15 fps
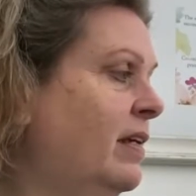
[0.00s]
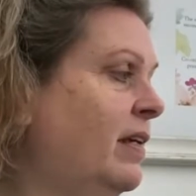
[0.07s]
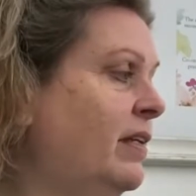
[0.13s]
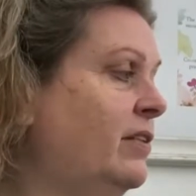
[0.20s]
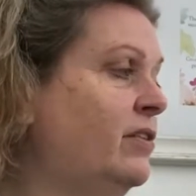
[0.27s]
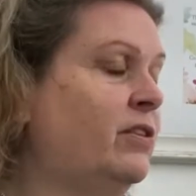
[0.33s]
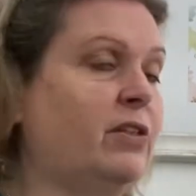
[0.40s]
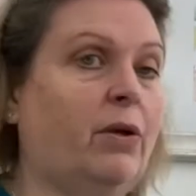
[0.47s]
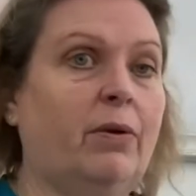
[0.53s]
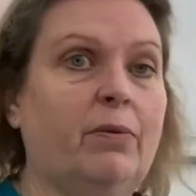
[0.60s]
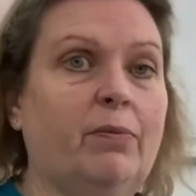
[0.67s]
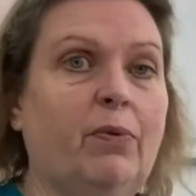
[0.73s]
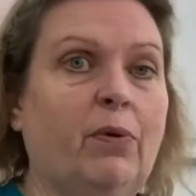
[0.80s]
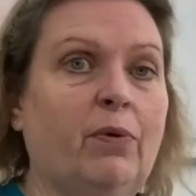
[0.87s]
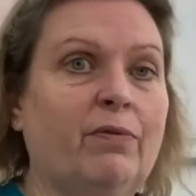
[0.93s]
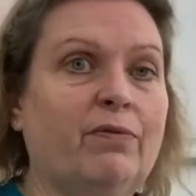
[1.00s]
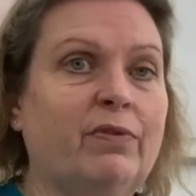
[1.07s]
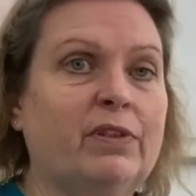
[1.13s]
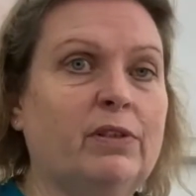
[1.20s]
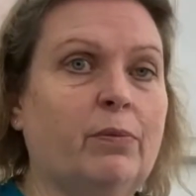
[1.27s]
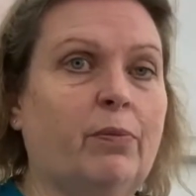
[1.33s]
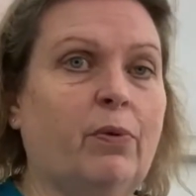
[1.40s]
It's so important
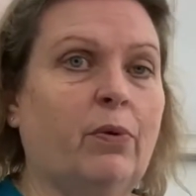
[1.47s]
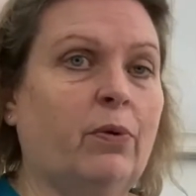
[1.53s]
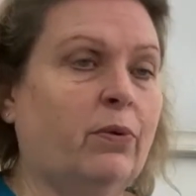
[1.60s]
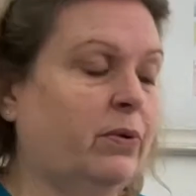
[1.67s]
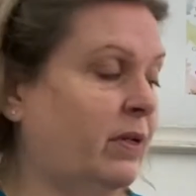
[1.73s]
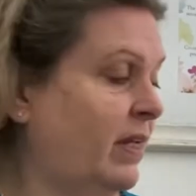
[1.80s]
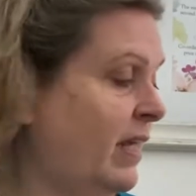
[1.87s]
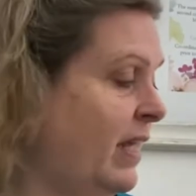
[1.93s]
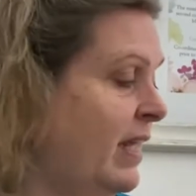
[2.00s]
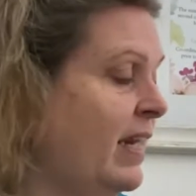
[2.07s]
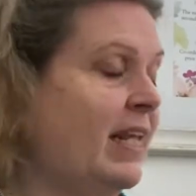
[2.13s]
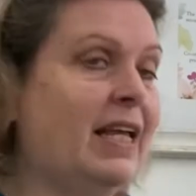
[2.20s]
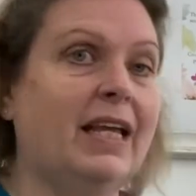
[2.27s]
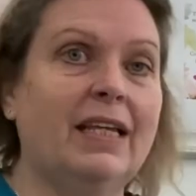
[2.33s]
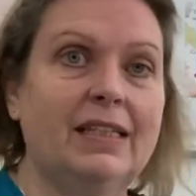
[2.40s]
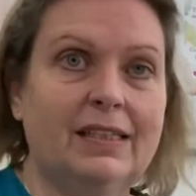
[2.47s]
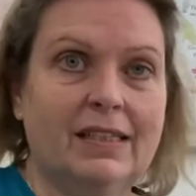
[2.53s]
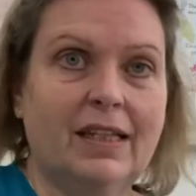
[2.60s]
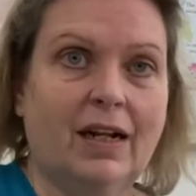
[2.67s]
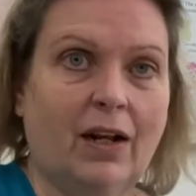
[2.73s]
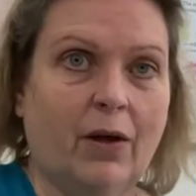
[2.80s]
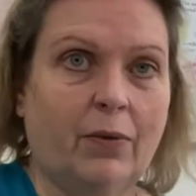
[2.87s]
for support. It is
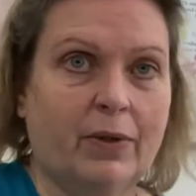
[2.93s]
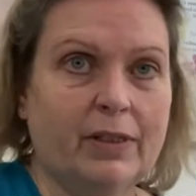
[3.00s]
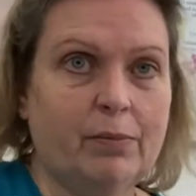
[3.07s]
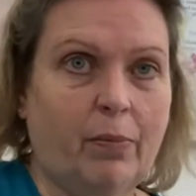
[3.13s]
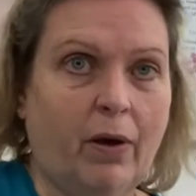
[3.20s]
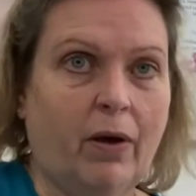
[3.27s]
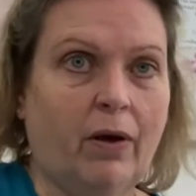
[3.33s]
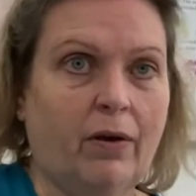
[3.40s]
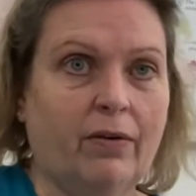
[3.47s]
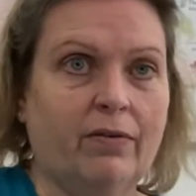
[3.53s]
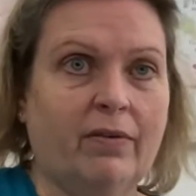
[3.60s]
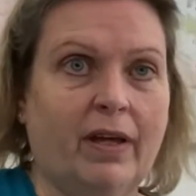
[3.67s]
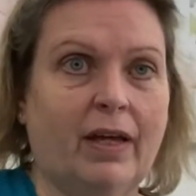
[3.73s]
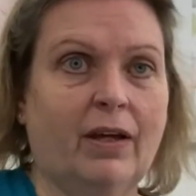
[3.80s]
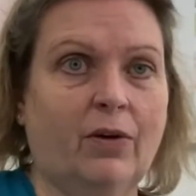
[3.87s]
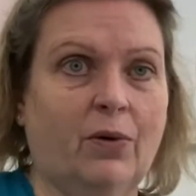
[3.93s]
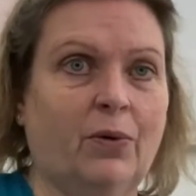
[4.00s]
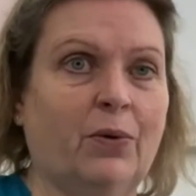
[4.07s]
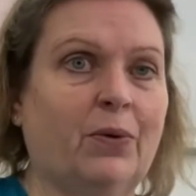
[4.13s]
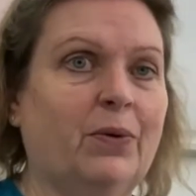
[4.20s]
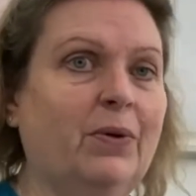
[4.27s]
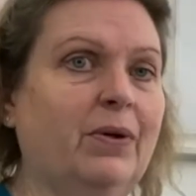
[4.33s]
the lowest part of our
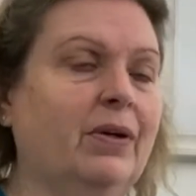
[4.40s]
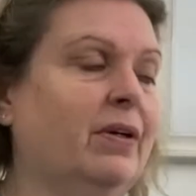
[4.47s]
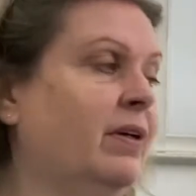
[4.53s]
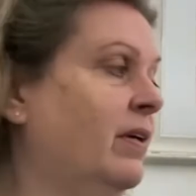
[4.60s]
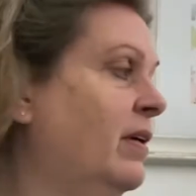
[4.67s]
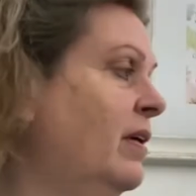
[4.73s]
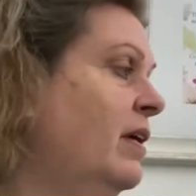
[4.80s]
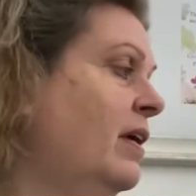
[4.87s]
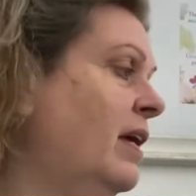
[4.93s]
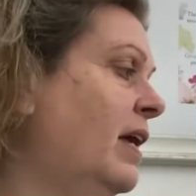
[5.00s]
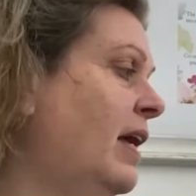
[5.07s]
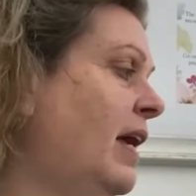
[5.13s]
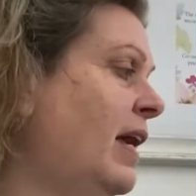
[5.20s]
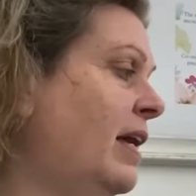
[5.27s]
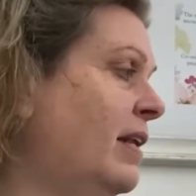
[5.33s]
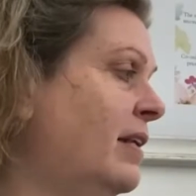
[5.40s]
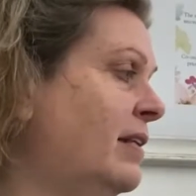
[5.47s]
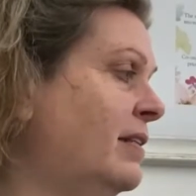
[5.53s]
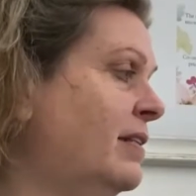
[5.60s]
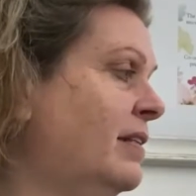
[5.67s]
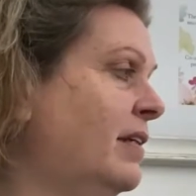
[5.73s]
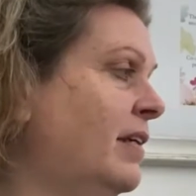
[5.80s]
core.
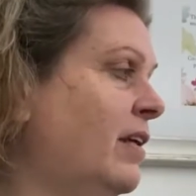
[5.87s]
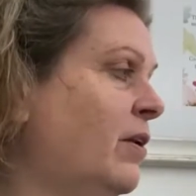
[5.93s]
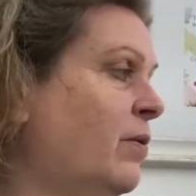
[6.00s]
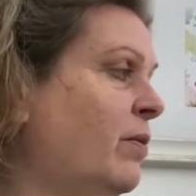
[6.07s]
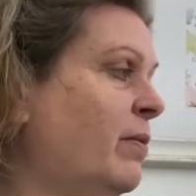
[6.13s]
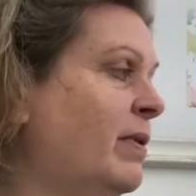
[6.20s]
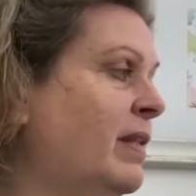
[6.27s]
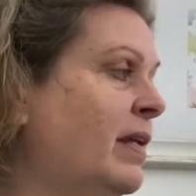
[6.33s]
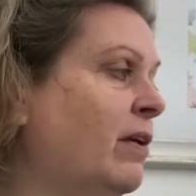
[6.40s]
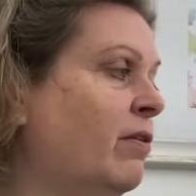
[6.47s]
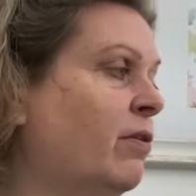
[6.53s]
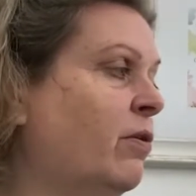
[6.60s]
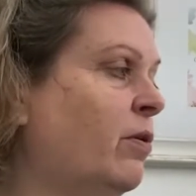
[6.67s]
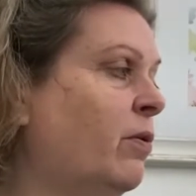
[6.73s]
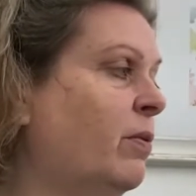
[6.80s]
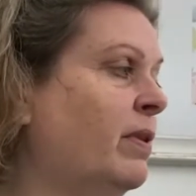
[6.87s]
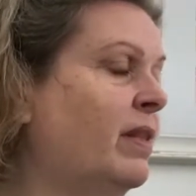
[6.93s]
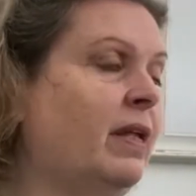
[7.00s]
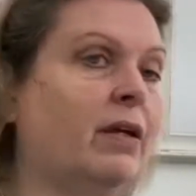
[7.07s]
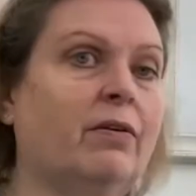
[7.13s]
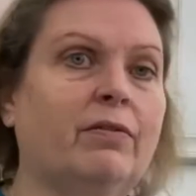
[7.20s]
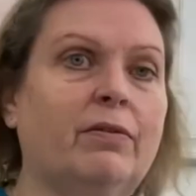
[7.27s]
And when we think of core, we
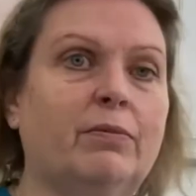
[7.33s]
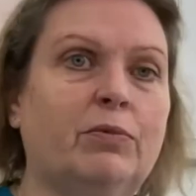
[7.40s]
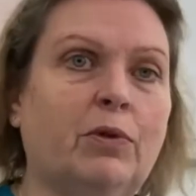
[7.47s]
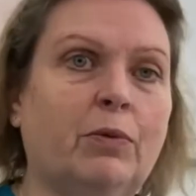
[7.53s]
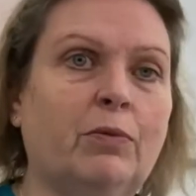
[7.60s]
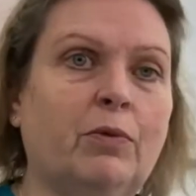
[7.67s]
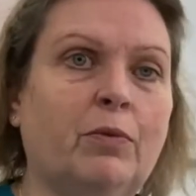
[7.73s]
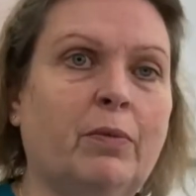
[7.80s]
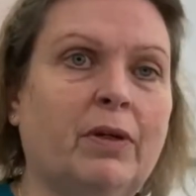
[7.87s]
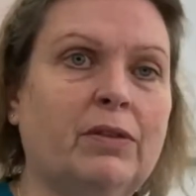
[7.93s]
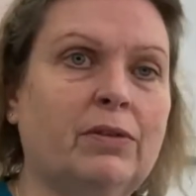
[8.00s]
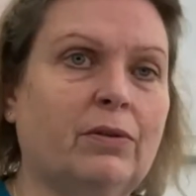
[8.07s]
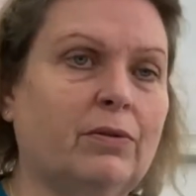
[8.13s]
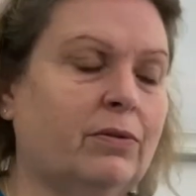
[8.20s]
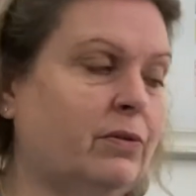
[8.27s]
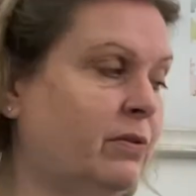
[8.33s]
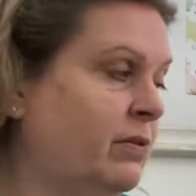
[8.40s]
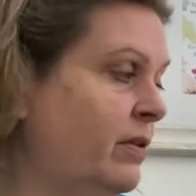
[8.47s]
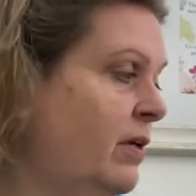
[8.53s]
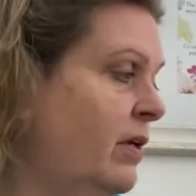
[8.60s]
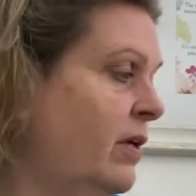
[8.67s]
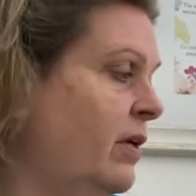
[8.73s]
think of abdominal
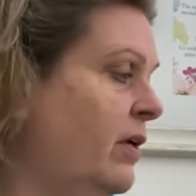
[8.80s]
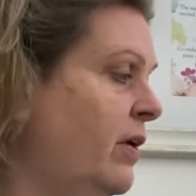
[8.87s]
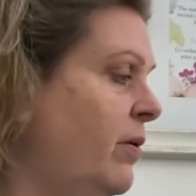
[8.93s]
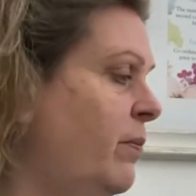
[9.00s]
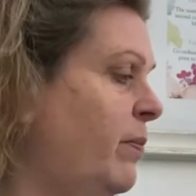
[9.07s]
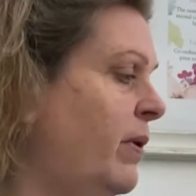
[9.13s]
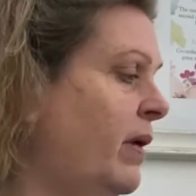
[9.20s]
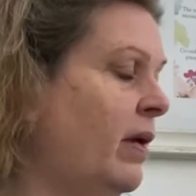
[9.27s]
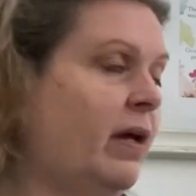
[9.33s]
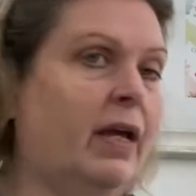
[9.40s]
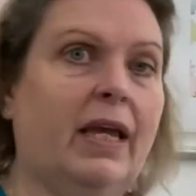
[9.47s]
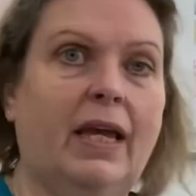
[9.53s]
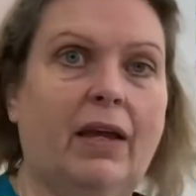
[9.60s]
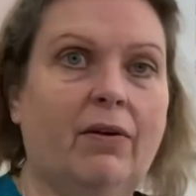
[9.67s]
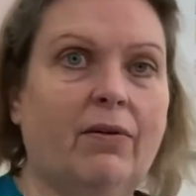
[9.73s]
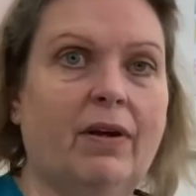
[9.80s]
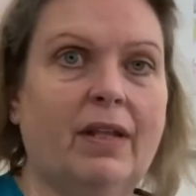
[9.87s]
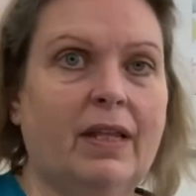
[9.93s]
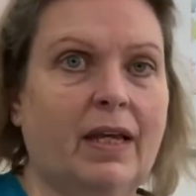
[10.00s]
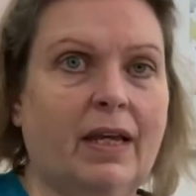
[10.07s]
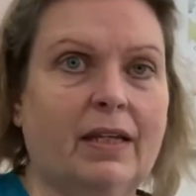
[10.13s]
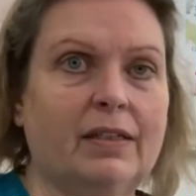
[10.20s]
muscles. But here I
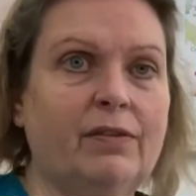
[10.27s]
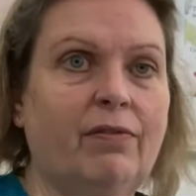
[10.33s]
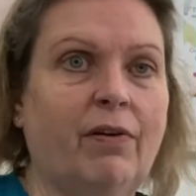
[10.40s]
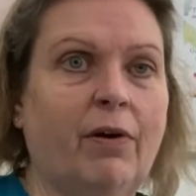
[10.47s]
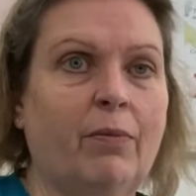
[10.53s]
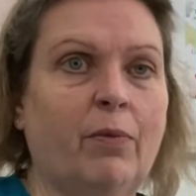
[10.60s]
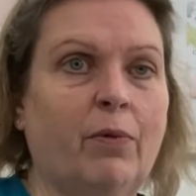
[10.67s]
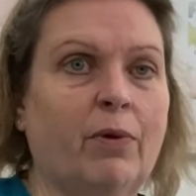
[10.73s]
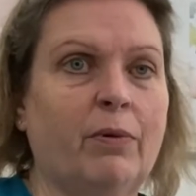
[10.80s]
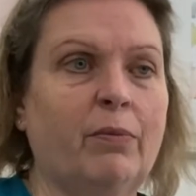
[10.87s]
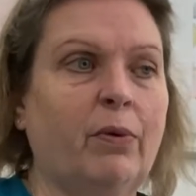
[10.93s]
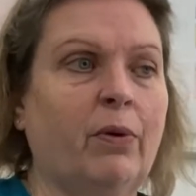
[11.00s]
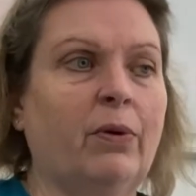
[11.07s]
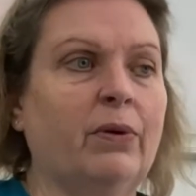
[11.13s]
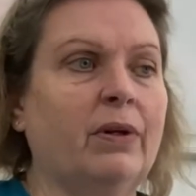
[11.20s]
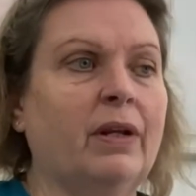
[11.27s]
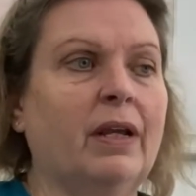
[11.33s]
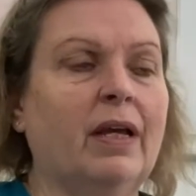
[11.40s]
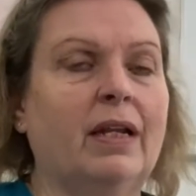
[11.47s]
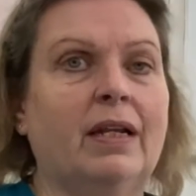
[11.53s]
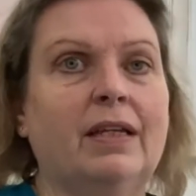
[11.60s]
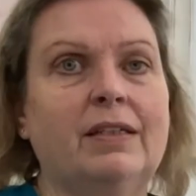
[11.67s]
think is far more important,
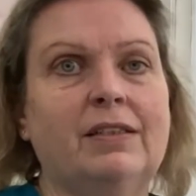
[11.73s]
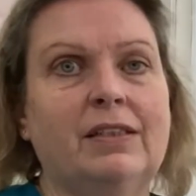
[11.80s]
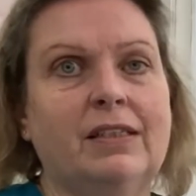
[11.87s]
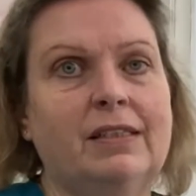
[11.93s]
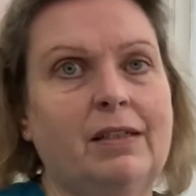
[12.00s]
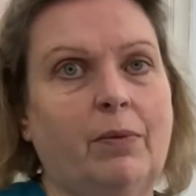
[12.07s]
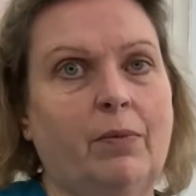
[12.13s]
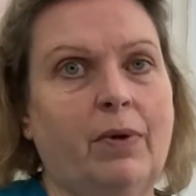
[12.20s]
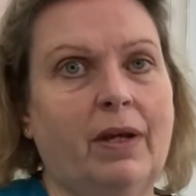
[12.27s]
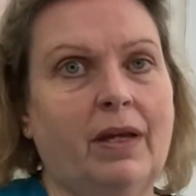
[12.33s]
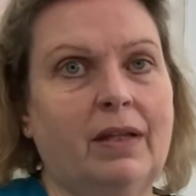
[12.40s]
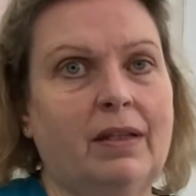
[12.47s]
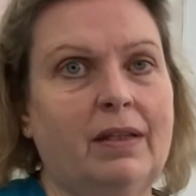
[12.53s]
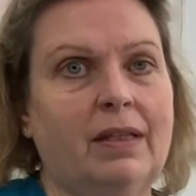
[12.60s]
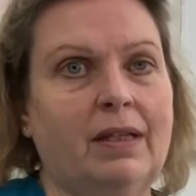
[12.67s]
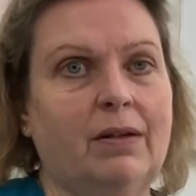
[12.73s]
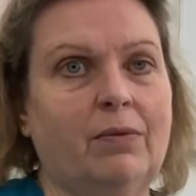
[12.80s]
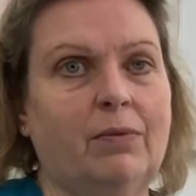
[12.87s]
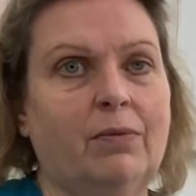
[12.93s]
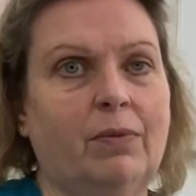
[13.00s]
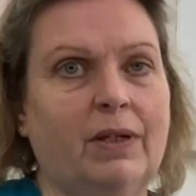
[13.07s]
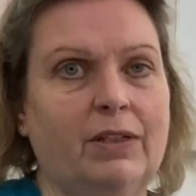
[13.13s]
and it's just somewhere that
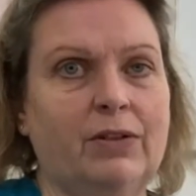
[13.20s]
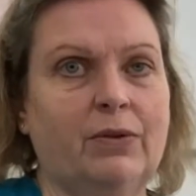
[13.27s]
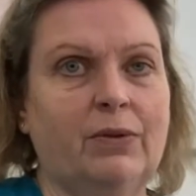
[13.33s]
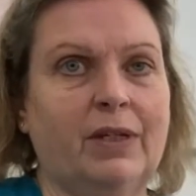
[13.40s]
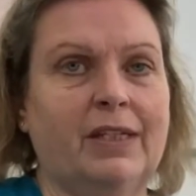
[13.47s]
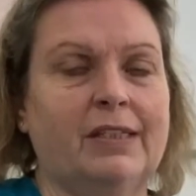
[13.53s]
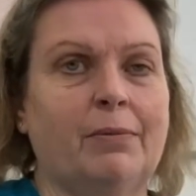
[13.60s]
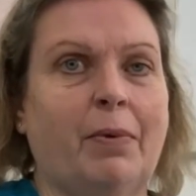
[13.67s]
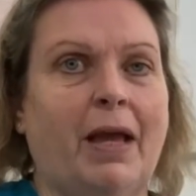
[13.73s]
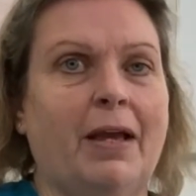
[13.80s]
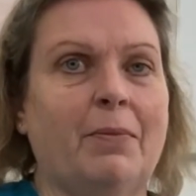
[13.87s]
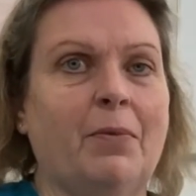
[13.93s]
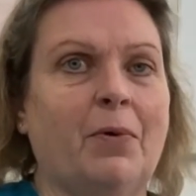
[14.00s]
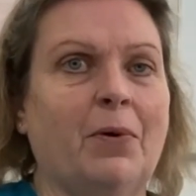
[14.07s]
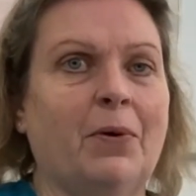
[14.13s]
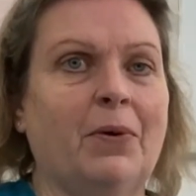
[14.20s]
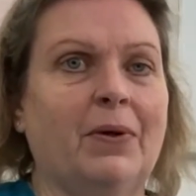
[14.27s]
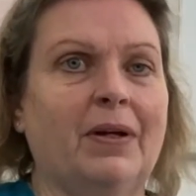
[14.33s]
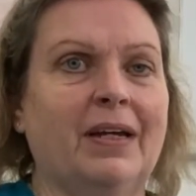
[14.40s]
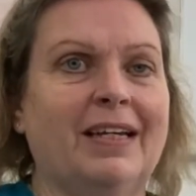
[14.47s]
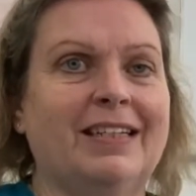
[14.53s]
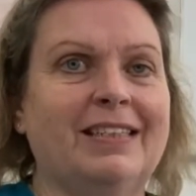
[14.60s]
we do need to pay more
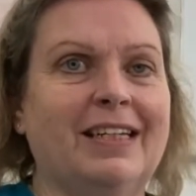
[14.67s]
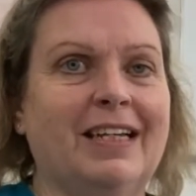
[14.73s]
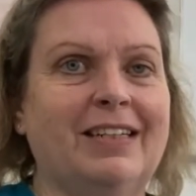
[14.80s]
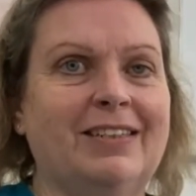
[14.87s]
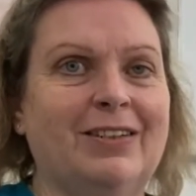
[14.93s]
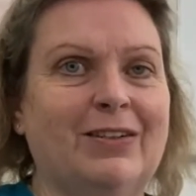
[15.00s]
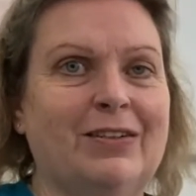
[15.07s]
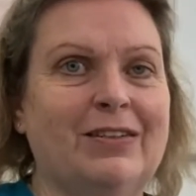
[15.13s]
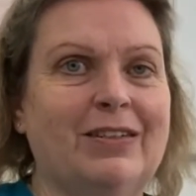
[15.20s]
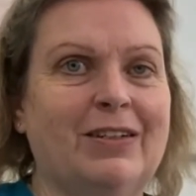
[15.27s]
attention